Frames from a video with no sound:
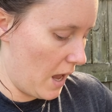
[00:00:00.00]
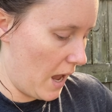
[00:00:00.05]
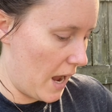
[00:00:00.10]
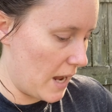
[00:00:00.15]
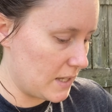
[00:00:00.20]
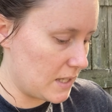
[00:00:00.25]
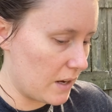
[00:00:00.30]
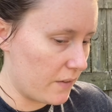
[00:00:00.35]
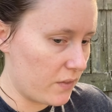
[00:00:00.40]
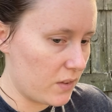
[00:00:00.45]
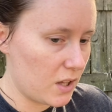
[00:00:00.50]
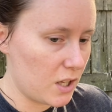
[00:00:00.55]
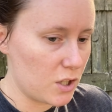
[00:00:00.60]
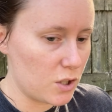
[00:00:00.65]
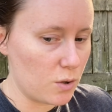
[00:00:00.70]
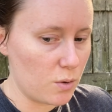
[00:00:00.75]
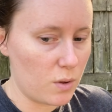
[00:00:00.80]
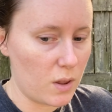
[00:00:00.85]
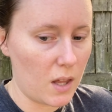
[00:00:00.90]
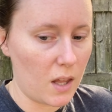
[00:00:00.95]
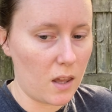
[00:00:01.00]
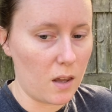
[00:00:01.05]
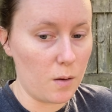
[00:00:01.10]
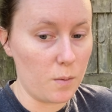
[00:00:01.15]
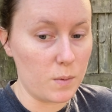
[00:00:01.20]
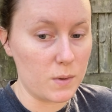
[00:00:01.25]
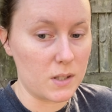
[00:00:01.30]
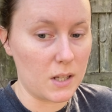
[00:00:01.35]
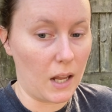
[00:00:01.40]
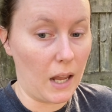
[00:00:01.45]
I definitely do think it
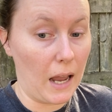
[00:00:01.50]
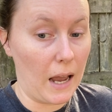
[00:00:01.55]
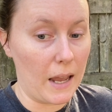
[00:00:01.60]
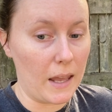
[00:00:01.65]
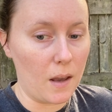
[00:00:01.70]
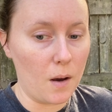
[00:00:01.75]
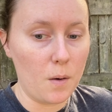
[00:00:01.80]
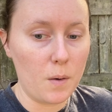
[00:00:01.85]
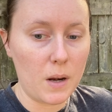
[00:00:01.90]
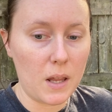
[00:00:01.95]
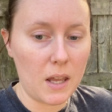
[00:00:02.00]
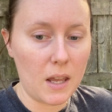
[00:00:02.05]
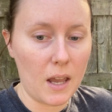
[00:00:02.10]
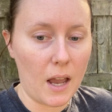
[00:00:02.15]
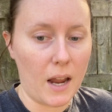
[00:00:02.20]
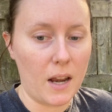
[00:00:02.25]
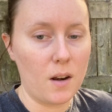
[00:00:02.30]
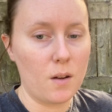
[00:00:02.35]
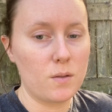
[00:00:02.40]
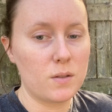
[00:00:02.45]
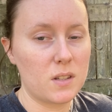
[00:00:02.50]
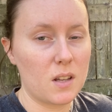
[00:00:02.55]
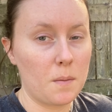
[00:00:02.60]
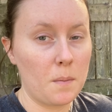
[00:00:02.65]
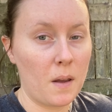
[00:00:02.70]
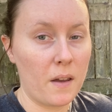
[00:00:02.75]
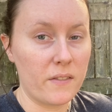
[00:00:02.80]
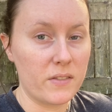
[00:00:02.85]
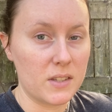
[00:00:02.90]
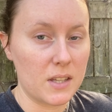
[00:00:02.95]
was a coyote. I know some
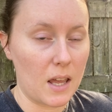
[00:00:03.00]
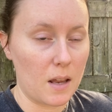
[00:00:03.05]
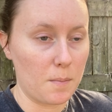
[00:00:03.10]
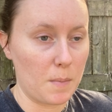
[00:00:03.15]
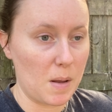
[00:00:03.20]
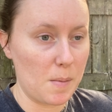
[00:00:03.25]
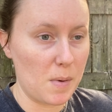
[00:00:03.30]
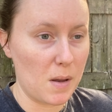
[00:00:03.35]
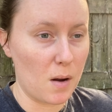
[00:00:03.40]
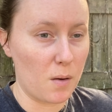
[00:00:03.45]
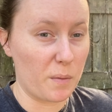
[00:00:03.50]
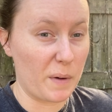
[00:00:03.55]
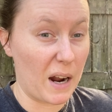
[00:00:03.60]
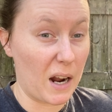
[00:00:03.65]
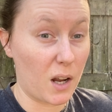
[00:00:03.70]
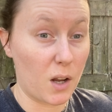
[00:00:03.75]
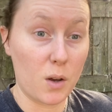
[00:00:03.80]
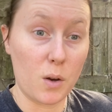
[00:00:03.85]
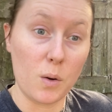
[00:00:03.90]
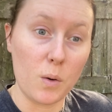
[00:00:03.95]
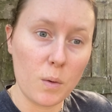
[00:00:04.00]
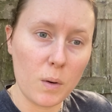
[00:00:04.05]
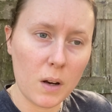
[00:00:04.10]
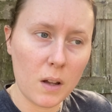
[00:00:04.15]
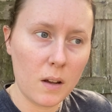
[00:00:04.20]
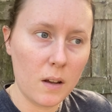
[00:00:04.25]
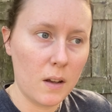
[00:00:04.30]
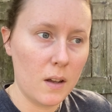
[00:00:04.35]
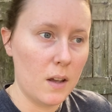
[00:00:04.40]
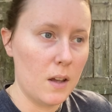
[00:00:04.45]
have said maybe a raccoon.
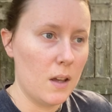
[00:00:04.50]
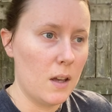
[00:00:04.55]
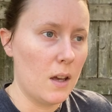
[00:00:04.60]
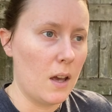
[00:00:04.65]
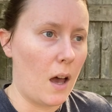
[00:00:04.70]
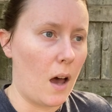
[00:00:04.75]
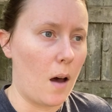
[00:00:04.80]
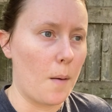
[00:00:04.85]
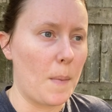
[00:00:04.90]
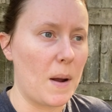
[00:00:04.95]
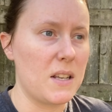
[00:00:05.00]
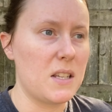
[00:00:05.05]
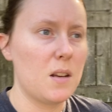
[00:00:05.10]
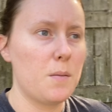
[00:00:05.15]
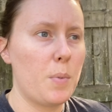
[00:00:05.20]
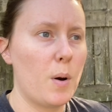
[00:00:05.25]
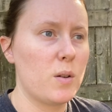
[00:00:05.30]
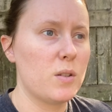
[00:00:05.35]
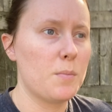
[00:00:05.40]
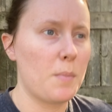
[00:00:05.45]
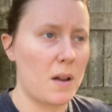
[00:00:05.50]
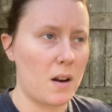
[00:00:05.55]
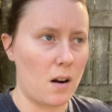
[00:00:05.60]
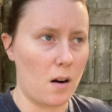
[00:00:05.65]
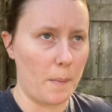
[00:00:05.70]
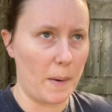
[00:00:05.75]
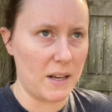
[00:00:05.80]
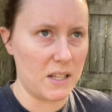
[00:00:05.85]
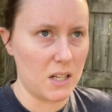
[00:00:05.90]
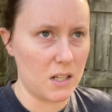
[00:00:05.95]
Um, I did post about it
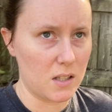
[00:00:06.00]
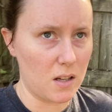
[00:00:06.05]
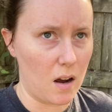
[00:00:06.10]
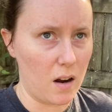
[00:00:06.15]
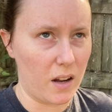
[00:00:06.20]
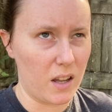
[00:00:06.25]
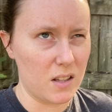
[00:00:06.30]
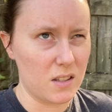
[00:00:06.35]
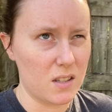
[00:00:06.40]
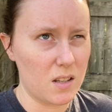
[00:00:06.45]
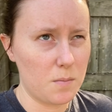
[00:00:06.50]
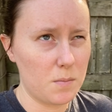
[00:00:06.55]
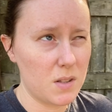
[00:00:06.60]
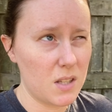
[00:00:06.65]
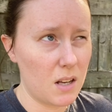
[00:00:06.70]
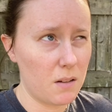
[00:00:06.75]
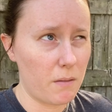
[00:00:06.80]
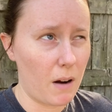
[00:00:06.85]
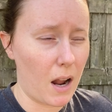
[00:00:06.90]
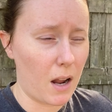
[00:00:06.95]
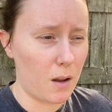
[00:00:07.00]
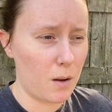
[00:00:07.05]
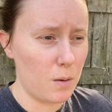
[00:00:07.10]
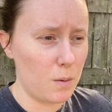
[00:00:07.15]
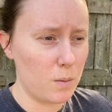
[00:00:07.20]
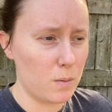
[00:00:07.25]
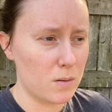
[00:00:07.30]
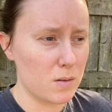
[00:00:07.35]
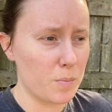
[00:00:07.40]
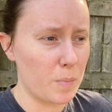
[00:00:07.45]
on my TikTok, and some said
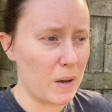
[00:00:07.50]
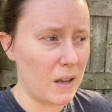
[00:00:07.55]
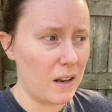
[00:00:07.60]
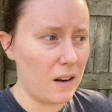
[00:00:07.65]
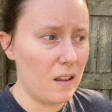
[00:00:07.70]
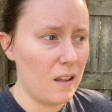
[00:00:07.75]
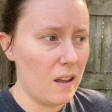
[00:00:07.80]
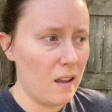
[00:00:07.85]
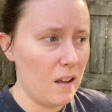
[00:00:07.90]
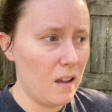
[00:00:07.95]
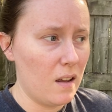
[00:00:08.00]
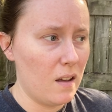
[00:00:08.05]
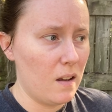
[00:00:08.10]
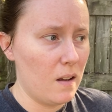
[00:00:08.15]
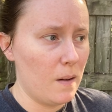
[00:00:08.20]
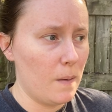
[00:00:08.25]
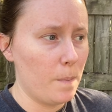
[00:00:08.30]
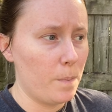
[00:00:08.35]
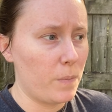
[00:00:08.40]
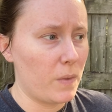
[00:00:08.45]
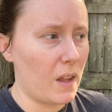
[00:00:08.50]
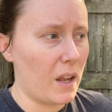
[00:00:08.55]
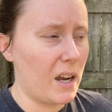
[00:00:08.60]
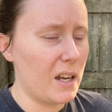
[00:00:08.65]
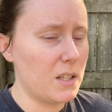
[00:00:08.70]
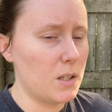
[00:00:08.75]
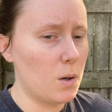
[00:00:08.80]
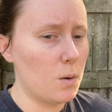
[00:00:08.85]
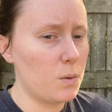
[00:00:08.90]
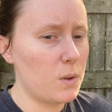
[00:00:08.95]
raccoons, but I
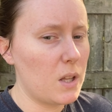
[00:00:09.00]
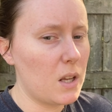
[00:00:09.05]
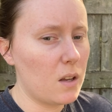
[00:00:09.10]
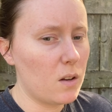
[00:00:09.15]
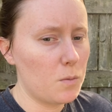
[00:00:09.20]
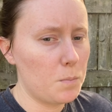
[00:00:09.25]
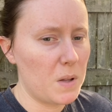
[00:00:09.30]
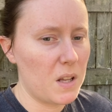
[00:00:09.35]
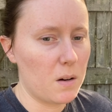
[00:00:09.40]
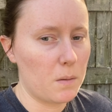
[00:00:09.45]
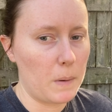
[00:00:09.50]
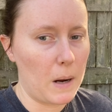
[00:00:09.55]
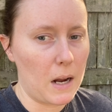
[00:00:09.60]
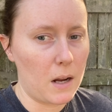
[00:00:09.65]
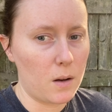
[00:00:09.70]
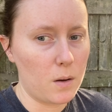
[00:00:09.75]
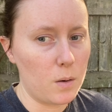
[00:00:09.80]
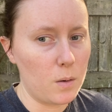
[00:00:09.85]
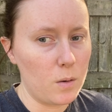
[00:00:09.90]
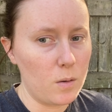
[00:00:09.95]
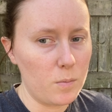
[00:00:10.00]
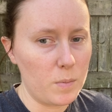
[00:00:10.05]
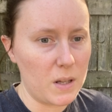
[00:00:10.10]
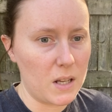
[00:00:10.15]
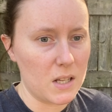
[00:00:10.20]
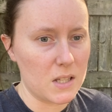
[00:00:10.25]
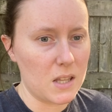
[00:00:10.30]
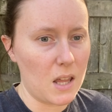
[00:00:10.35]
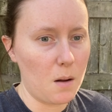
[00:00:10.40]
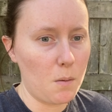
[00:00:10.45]
don't think it would be a raccoon
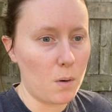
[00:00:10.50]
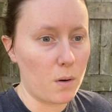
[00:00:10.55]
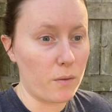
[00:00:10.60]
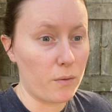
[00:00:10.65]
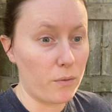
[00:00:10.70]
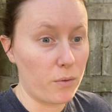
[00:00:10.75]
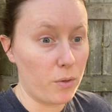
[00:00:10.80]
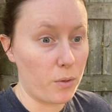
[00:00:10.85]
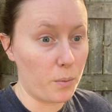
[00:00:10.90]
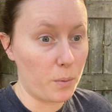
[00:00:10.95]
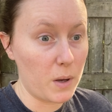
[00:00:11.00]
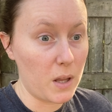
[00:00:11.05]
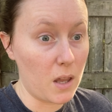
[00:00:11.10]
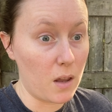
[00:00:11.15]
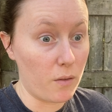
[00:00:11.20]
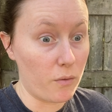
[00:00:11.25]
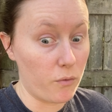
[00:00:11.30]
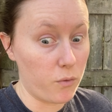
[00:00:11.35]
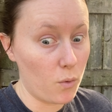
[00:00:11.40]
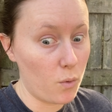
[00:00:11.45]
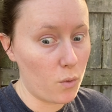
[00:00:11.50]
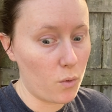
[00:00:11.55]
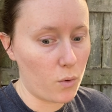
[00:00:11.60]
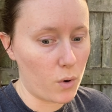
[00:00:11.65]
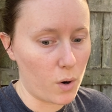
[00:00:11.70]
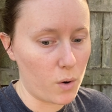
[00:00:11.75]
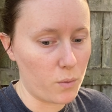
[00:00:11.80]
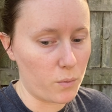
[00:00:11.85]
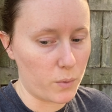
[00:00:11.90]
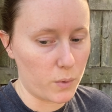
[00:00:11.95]
because they were three
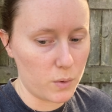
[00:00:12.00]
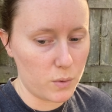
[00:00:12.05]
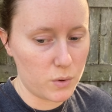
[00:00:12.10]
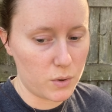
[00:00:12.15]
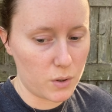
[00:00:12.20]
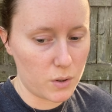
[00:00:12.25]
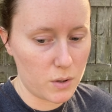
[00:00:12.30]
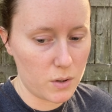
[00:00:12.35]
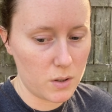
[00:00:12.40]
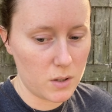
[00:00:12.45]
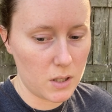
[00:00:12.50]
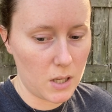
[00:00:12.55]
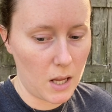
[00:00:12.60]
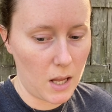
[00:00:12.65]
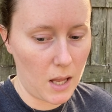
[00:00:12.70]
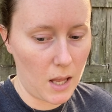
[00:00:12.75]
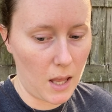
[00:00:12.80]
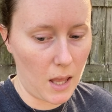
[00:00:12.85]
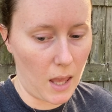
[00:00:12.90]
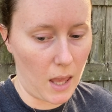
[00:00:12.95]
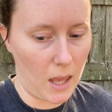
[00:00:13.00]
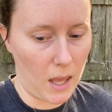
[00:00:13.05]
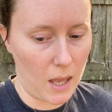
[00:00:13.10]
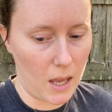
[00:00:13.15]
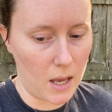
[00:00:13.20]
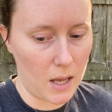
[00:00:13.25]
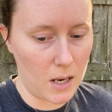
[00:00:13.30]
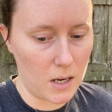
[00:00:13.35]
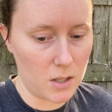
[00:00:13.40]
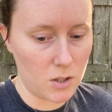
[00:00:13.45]
full-grown roosters
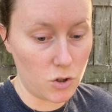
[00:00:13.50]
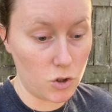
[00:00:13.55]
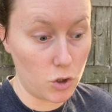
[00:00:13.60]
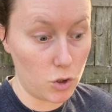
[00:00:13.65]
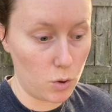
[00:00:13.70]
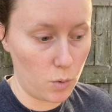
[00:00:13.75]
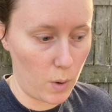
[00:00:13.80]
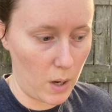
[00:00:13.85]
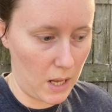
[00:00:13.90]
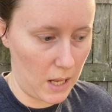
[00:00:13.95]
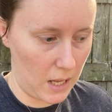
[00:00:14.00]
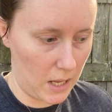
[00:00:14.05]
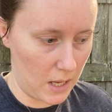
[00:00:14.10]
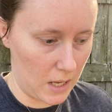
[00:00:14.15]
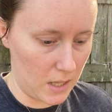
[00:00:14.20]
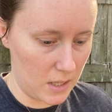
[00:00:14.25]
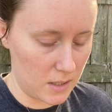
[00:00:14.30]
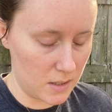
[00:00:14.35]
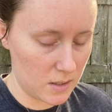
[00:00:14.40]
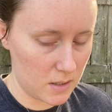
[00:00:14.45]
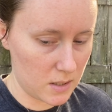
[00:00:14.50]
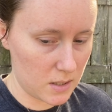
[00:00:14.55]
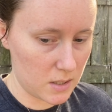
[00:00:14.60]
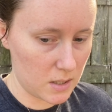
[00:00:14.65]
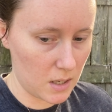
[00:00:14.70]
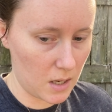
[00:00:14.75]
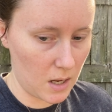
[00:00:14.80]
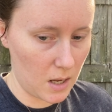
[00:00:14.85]
and two hens.